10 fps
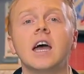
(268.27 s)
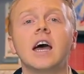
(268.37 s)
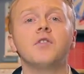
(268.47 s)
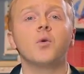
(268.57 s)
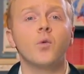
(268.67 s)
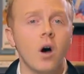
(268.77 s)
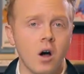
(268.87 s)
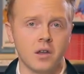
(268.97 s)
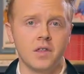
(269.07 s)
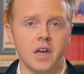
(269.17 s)
at the
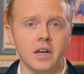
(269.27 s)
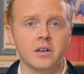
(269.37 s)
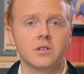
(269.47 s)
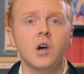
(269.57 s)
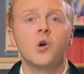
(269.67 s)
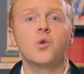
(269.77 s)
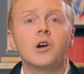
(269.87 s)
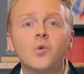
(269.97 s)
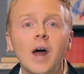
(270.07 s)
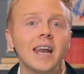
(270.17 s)
wrong things.
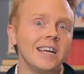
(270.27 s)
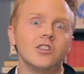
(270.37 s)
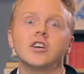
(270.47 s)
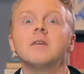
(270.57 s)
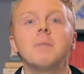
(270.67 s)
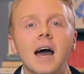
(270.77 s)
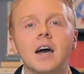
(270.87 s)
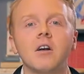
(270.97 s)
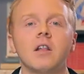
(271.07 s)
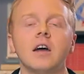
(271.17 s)
Regretting, looking
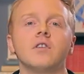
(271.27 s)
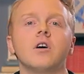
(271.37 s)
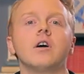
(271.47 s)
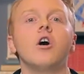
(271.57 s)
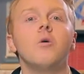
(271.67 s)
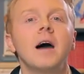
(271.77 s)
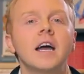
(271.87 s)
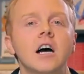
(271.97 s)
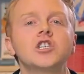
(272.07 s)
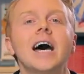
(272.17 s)
back on our life and going, oh my
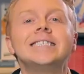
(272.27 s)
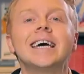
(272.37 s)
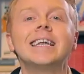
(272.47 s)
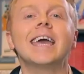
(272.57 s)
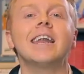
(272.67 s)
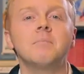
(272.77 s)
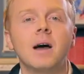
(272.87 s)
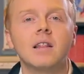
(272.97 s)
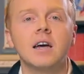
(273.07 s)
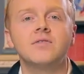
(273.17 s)
gosh, I dedicated
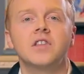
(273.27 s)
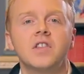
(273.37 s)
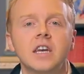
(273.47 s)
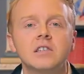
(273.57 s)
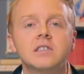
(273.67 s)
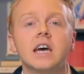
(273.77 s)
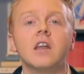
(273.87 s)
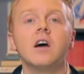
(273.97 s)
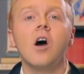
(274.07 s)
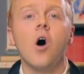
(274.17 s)
my life to things
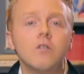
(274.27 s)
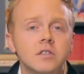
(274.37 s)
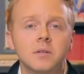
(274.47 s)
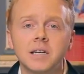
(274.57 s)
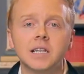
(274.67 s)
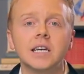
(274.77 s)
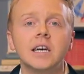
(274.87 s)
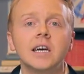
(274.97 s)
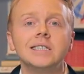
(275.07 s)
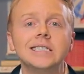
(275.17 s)
that
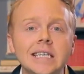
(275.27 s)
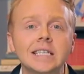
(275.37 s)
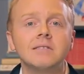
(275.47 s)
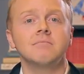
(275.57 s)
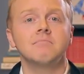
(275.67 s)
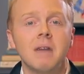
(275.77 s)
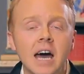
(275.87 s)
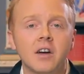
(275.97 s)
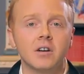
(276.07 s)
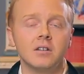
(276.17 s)
ultimately didn't
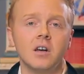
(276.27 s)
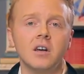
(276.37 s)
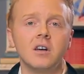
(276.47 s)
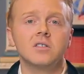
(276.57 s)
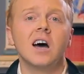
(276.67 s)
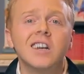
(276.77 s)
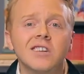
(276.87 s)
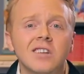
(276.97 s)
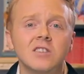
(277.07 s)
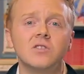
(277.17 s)
matter. So how do
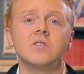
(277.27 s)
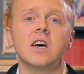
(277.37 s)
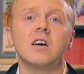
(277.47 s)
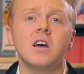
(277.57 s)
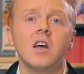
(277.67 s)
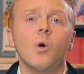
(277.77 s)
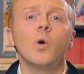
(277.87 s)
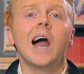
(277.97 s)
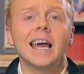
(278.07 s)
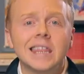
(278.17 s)
you not do that?
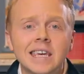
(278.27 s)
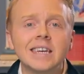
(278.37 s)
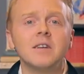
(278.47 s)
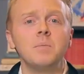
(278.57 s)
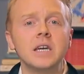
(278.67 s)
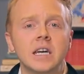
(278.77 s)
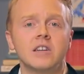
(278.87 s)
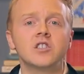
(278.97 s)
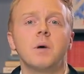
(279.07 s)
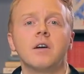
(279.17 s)
Well, I think it
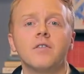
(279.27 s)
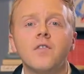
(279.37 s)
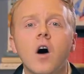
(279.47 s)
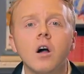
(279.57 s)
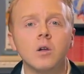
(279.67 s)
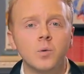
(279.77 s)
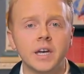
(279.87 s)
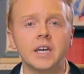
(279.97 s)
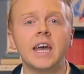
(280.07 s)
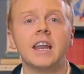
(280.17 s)
begins by
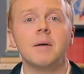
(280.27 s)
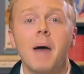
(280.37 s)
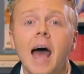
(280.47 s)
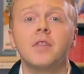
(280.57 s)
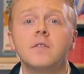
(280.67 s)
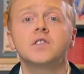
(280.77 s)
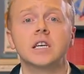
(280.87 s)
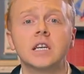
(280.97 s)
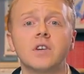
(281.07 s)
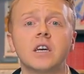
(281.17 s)
following in a path of
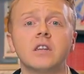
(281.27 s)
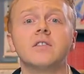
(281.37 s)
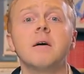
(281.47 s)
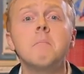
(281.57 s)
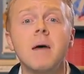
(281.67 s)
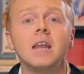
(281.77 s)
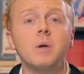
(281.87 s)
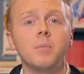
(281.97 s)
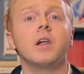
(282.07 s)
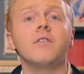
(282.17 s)
significance that many
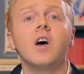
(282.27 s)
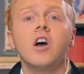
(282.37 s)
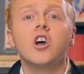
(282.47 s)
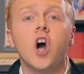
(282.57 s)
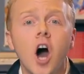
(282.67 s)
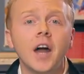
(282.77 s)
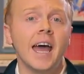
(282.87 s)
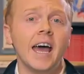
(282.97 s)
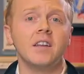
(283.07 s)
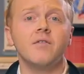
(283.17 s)
people have gone
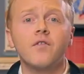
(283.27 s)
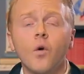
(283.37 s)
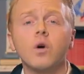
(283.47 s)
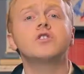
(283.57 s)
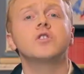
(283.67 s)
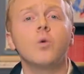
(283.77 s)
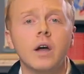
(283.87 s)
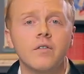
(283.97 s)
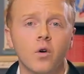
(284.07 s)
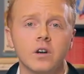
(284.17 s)
ahead and forged the
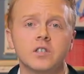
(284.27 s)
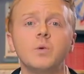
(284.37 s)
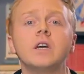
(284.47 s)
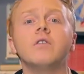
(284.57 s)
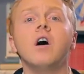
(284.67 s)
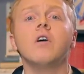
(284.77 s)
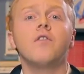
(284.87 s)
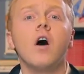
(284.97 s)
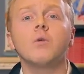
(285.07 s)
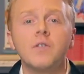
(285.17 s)
way for us, and we can
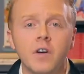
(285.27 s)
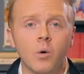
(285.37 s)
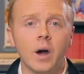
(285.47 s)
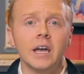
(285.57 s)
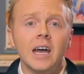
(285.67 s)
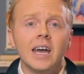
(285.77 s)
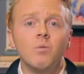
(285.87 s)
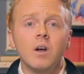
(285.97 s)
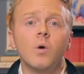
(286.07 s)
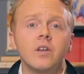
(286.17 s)
follow in their way.
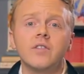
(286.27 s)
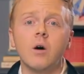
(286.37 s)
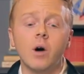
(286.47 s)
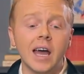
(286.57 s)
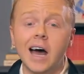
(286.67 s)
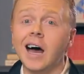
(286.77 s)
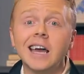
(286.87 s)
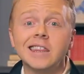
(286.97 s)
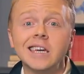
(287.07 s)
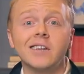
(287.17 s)
And what is that way?
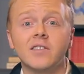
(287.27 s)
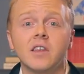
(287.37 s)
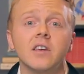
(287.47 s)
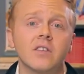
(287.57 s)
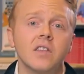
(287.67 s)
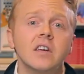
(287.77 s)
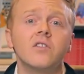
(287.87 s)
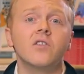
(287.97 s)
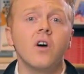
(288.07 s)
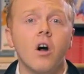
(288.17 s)
I think it's this. I think
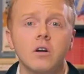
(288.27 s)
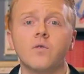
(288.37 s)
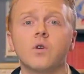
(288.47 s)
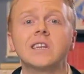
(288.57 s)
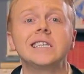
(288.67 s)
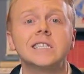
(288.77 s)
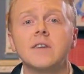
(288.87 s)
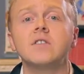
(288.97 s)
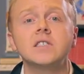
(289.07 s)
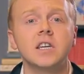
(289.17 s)
it's the art of work, these
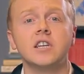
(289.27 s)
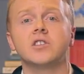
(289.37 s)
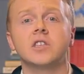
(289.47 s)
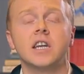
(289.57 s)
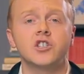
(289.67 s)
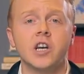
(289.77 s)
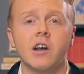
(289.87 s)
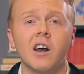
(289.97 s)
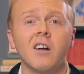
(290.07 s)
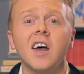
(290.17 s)
7 stages that I
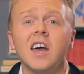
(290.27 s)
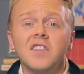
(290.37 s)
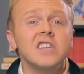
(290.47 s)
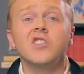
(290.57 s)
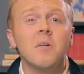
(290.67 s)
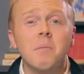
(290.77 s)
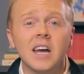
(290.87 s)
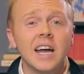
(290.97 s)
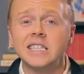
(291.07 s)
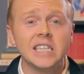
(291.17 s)
share here. These aren't
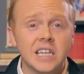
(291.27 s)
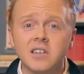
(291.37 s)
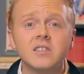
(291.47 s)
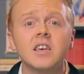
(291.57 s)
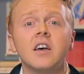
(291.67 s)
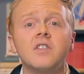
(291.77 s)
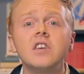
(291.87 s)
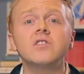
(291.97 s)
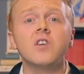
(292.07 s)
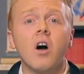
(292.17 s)
my ideas.
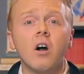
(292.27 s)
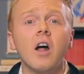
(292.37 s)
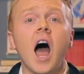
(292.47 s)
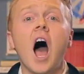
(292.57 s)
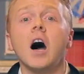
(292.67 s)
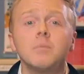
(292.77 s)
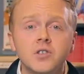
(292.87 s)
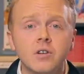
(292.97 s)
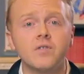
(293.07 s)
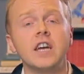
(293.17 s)
These are
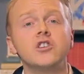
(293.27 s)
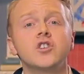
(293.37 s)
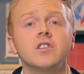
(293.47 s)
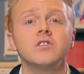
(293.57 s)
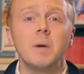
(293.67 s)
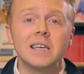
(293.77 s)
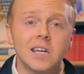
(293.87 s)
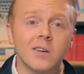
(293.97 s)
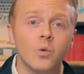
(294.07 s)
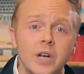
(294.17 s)
observations
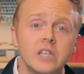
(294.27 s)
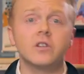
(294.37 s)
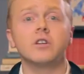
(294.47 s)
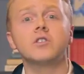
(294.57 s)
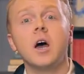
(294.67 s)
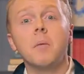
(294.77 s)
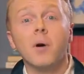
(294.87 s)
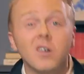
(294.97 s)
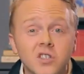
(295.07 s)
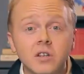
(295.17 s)
based on research,
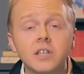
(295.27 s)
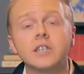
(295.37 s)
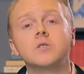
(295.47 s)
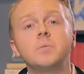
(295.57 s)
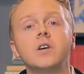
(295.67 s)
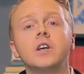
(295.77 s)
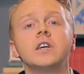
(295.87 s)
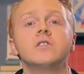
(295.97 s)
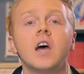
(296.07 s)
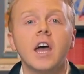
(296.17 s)
personal
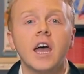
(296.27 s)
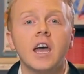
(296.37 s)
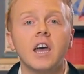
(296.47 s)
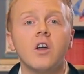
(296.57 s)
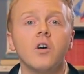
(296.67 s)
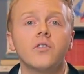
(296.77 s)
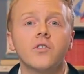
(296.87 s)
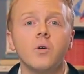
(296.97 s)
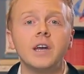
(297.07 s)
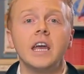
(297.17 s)
experience, and
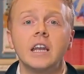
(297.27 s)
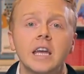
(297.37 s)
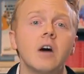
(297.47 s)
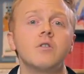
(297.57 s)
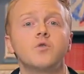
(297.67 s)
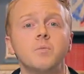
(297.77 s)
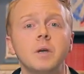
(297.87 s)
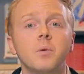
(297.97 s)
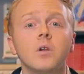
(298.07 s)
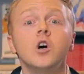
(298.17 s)
also in encounters with
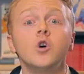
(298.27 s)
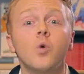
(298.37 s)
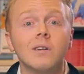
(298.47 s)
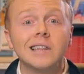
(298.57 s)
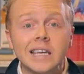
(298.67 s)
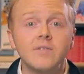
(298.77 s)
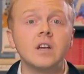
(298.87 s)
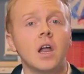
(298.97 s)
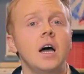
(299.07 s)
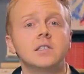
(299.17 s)
people who are
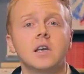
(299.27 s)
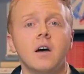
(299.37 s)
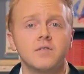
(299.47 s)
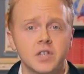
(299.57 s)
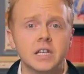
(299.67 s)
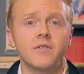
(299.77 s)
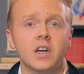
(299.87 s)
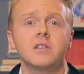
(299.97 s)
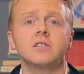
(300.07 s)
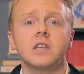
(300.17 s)
living lives of
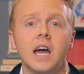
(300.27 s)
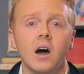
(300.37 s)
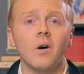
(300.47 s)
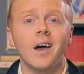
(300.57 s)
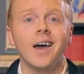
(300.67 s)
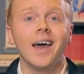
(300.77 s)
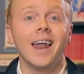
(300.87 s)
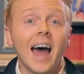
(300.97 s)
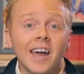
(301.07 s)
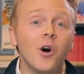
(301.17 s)
significance now.
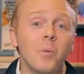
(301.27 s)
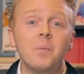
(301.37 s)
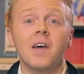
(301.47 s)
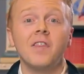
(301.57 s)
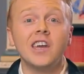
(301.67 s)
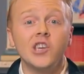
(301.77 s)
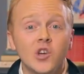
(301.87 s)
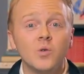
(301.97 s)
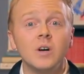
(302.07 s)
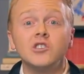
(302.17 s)
And I hope that
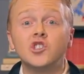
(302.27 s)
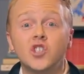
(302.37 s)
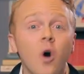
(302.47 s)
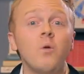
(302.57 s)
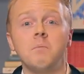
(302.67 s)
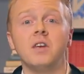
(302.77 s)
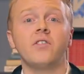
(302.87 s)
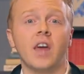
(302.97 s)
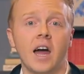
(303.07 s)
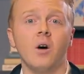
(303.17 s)
you don't
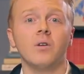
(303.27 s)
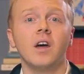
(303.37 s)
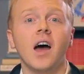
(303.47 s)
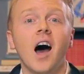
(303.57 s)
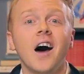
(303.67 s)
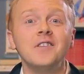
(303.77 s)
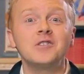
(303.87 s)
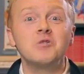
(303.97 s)
miss out on this